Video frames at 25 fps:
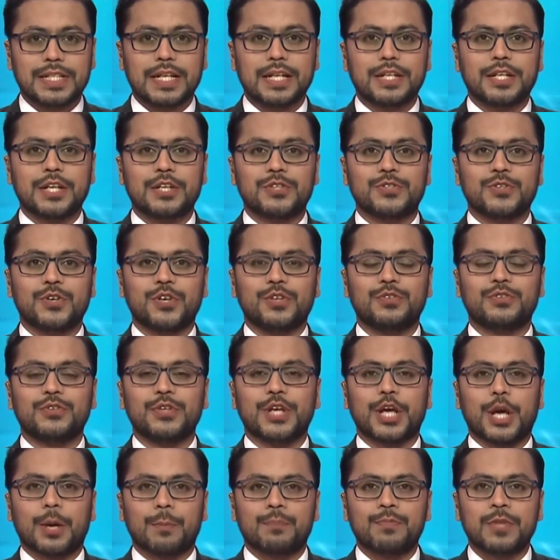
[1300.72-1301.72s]
That is all
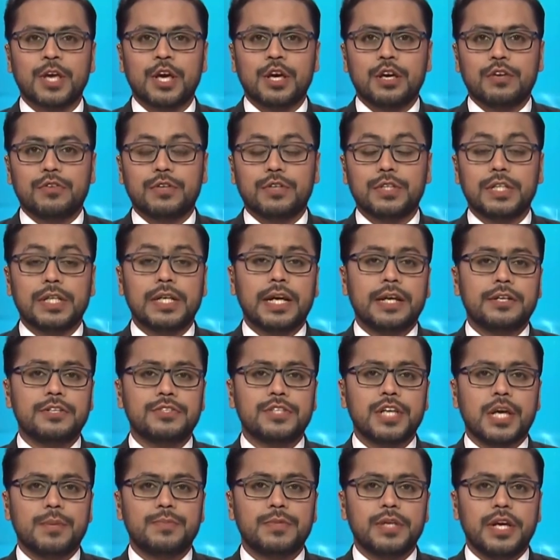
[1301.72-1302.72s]
for now. For the
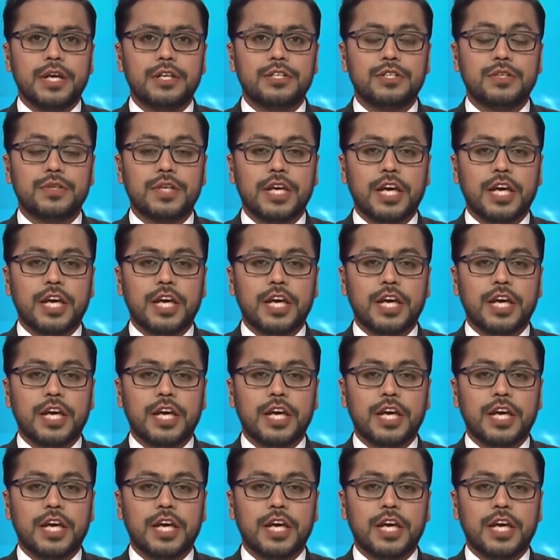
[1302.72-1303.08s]
latest updates,